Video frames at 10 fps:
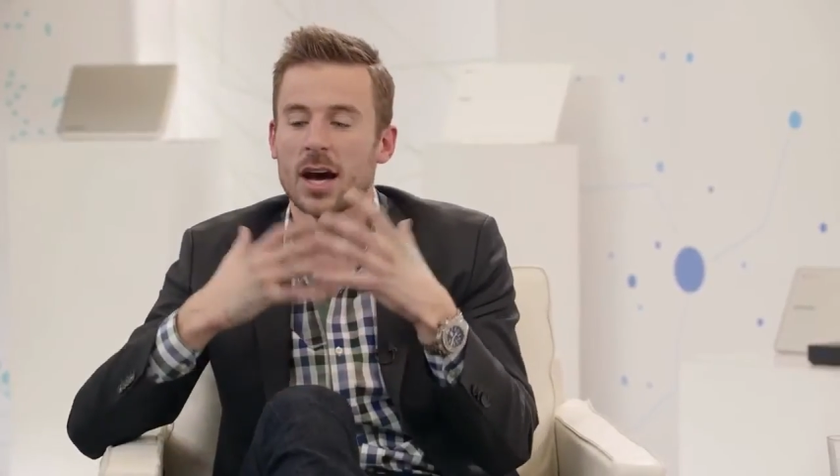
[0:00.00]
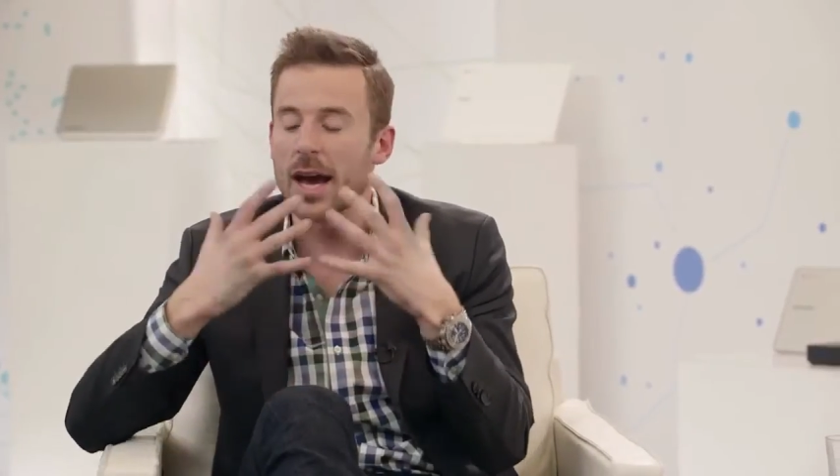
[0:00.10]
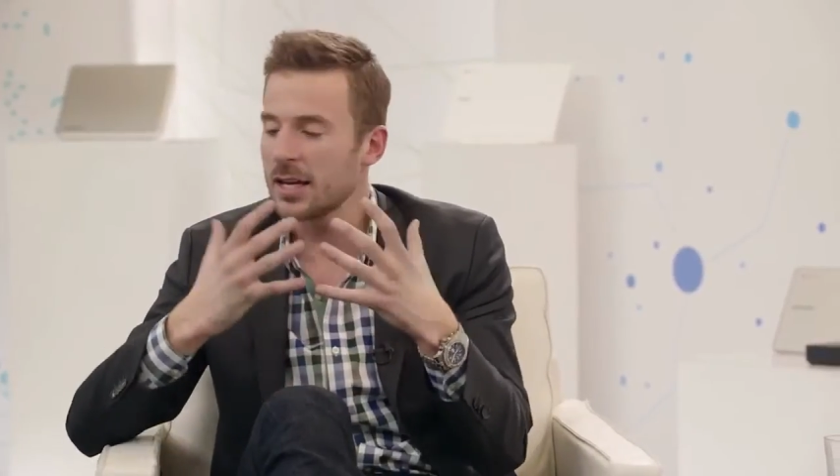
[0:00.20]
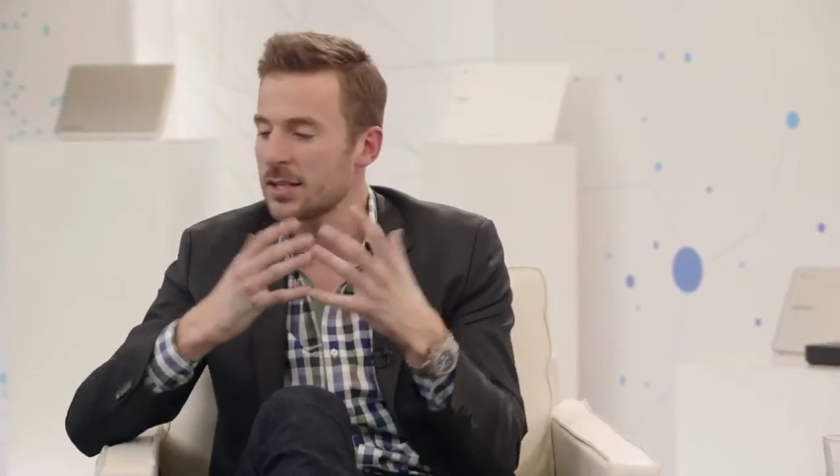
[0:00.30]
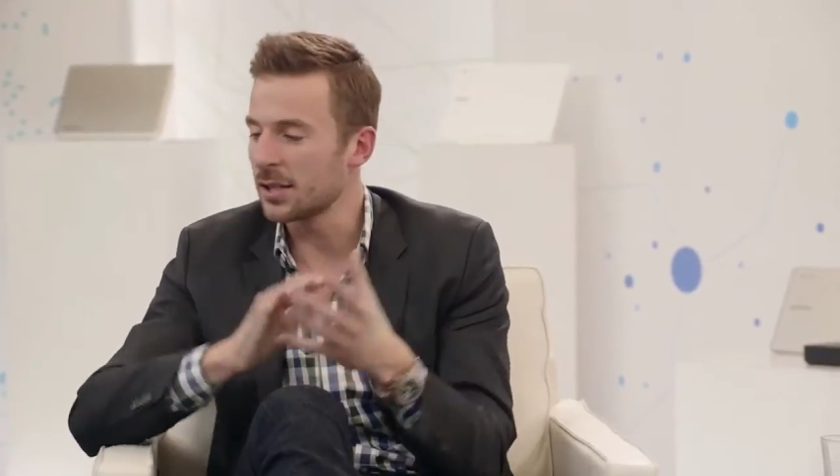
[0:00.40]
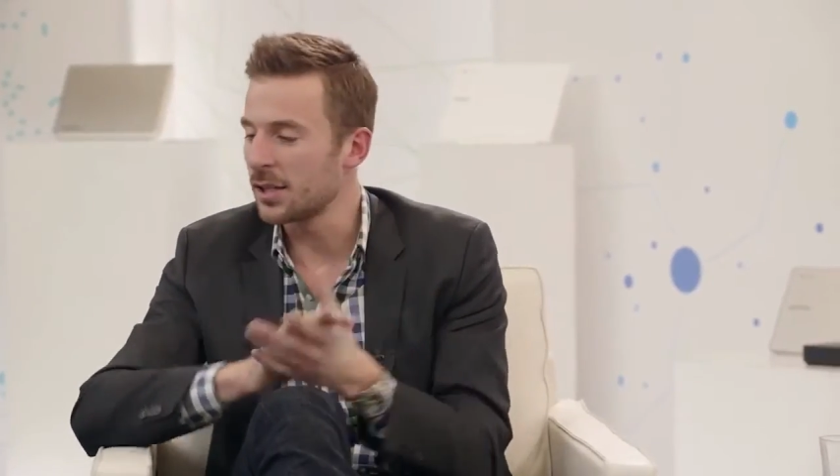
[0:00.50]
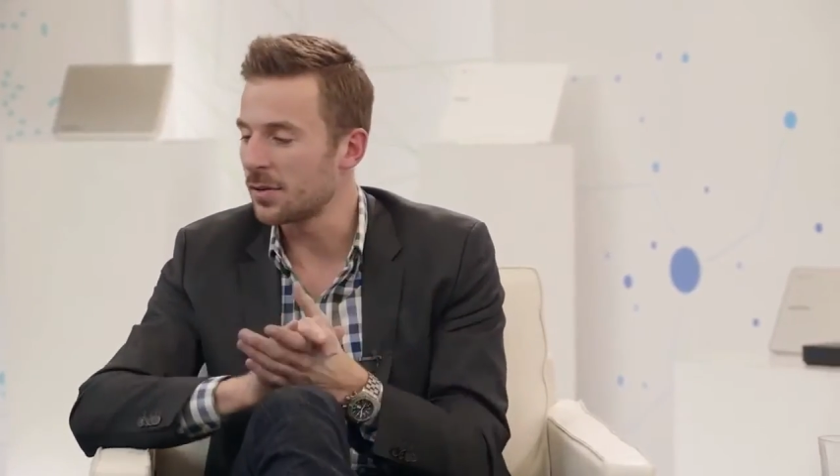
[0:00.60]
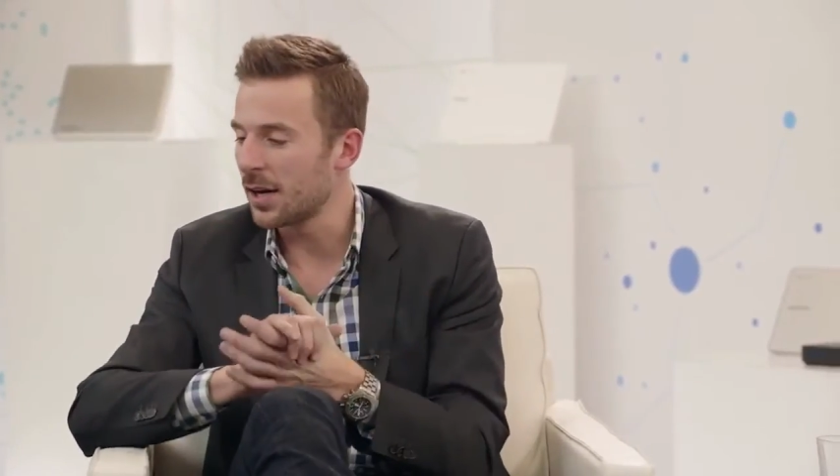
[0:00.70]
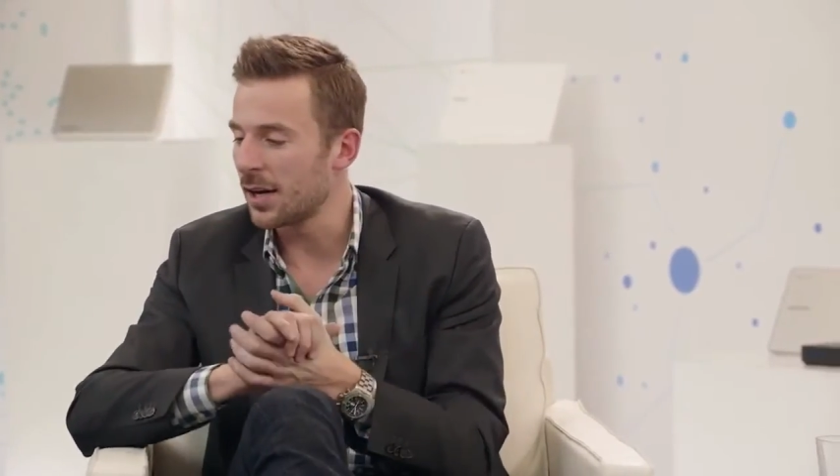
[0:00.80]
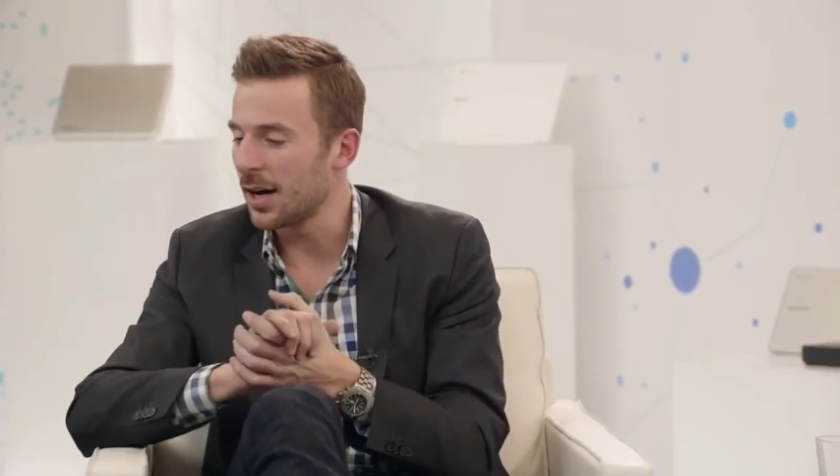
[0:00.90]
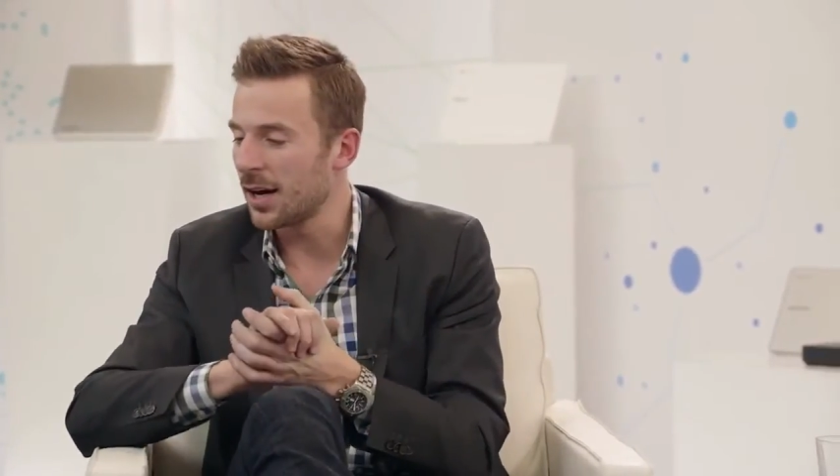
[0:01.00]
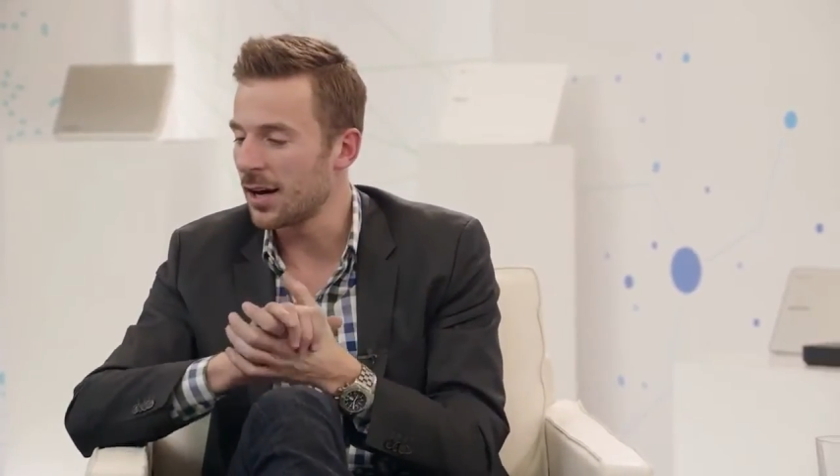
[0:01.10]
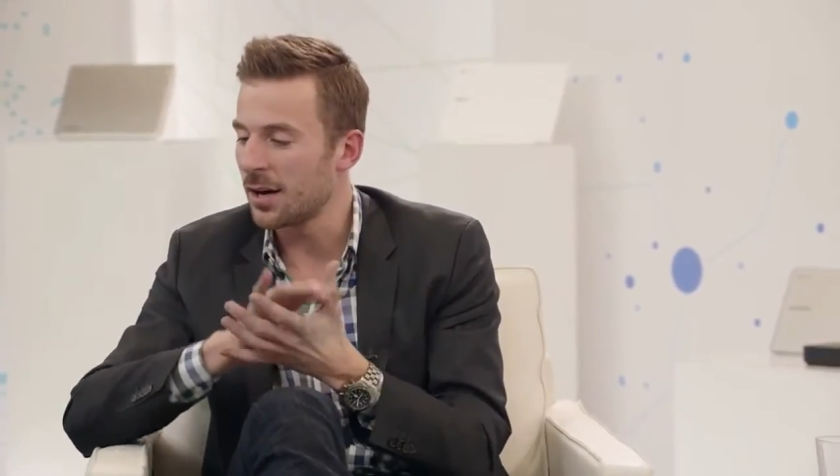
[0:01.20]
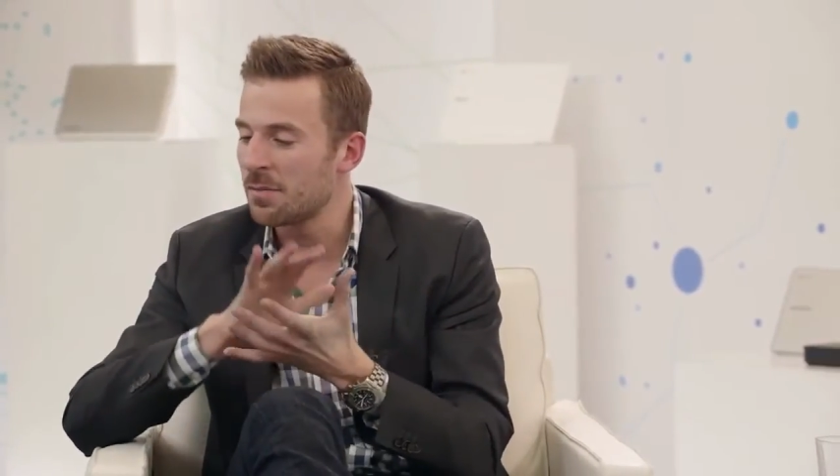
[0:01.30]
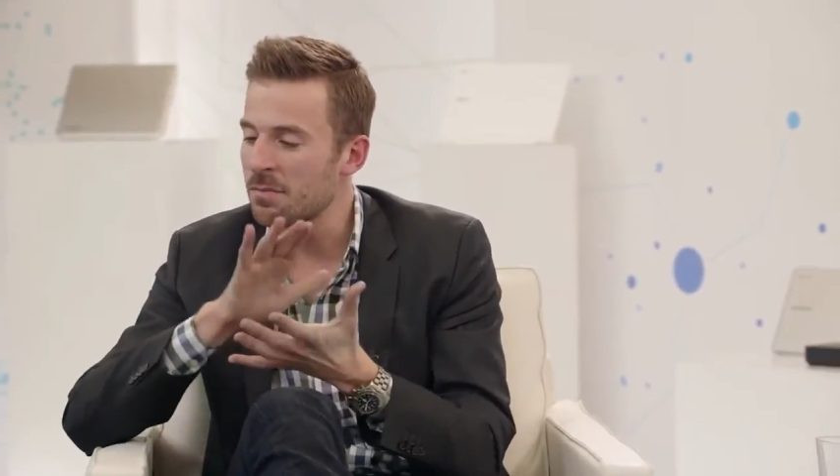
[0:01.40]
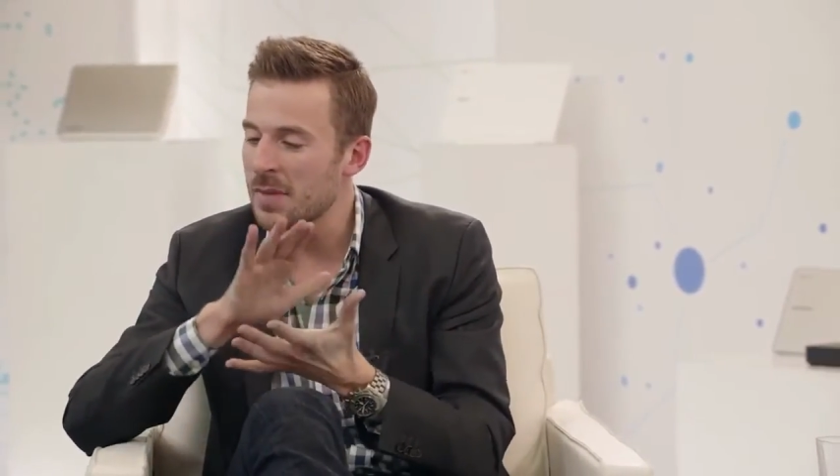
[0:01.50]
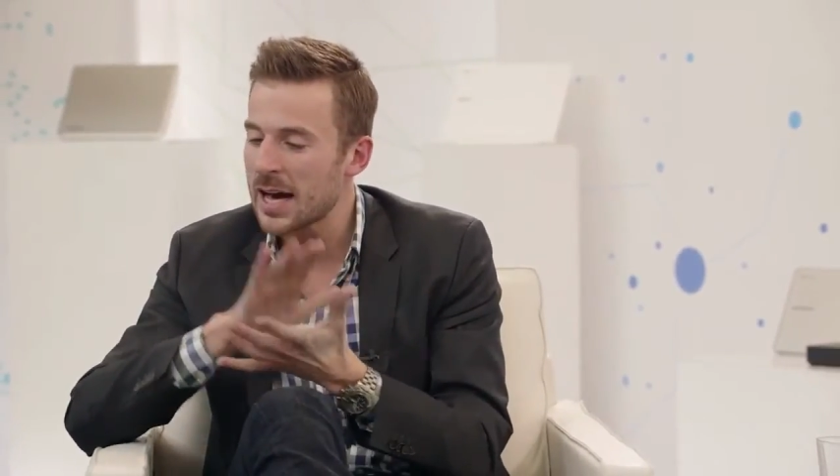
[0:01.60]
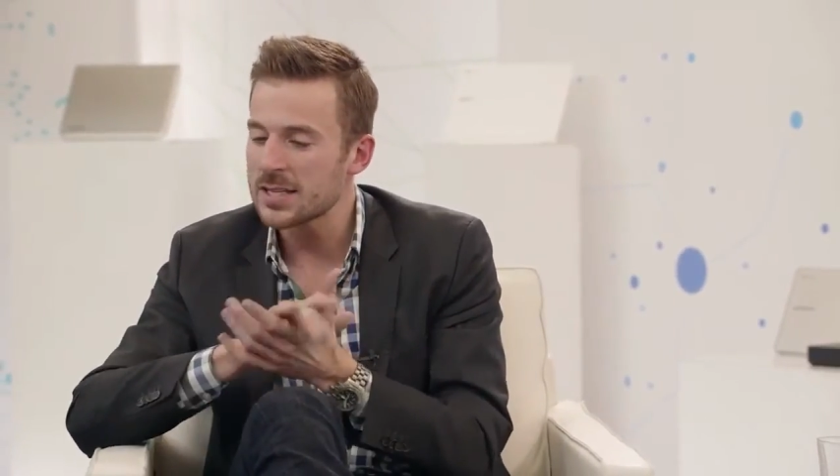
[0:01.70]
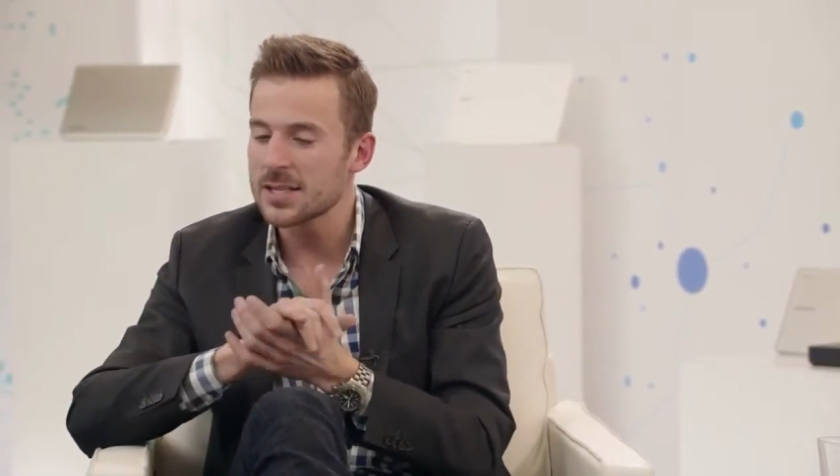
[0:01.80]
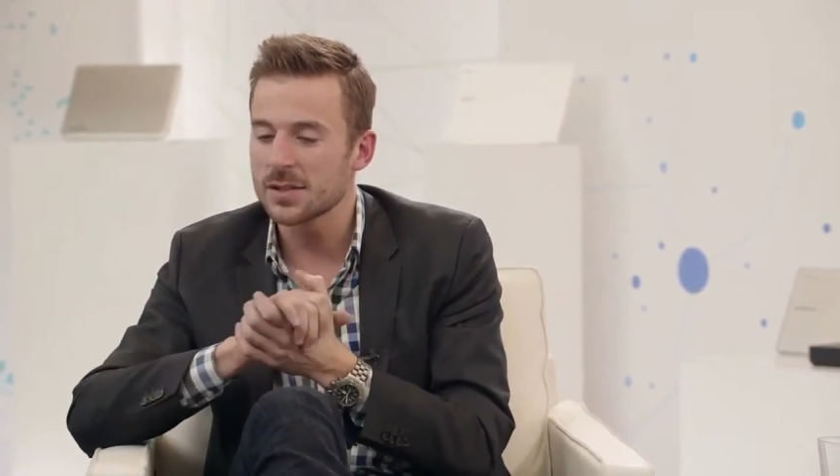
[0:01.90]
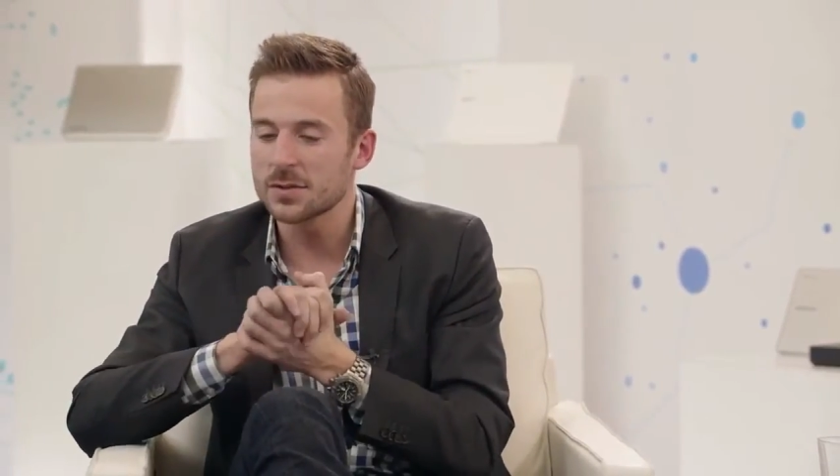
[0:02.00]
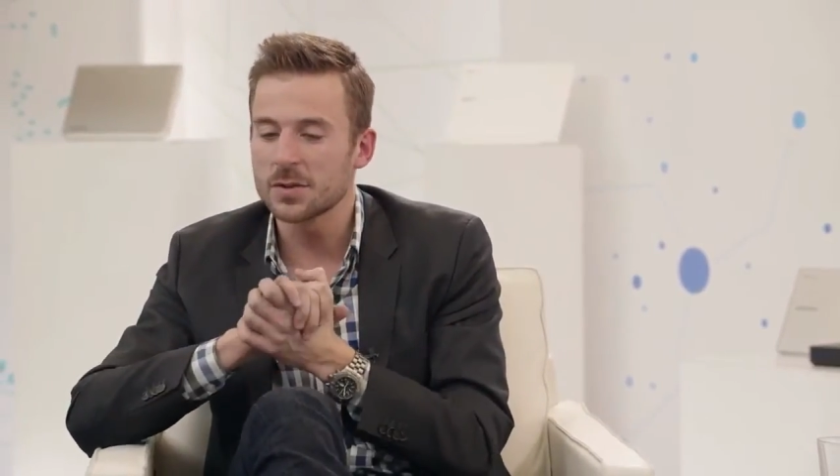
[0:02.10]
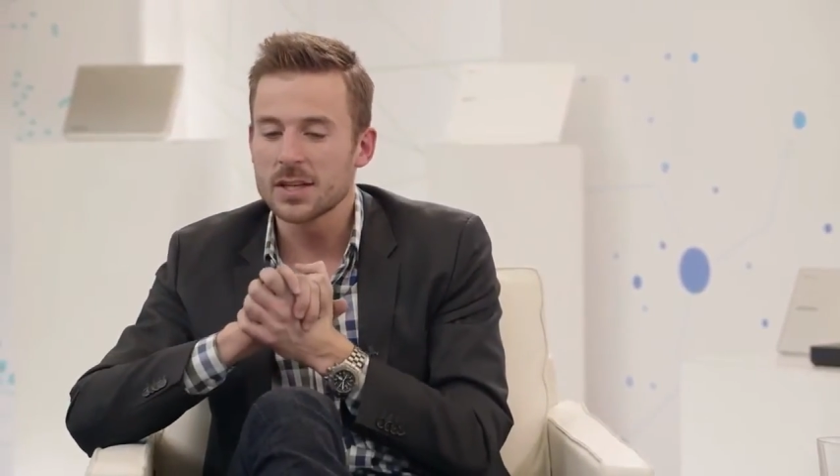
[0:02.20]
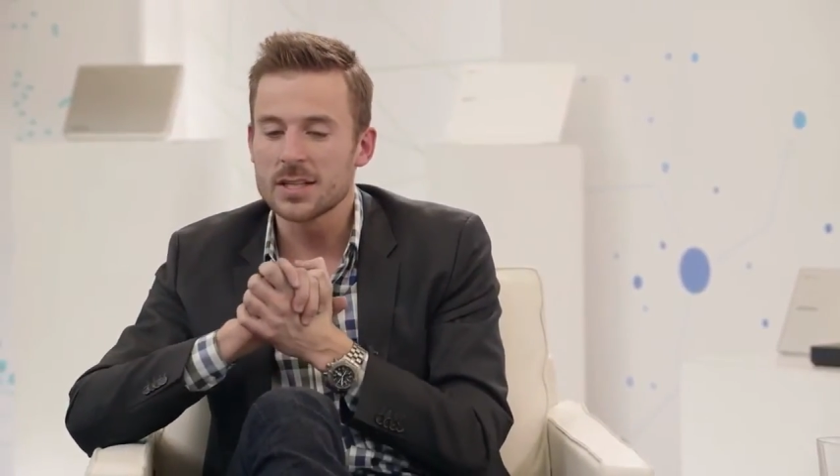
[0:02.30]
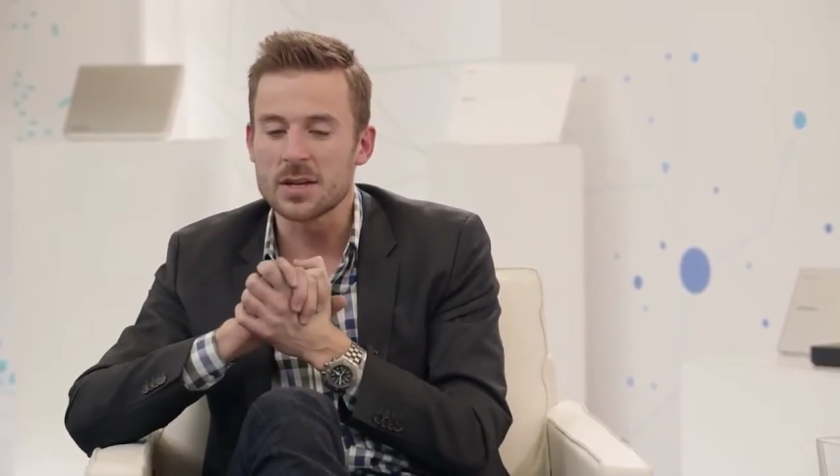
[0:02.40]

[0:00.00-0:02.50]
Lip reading: I can tell you, a massive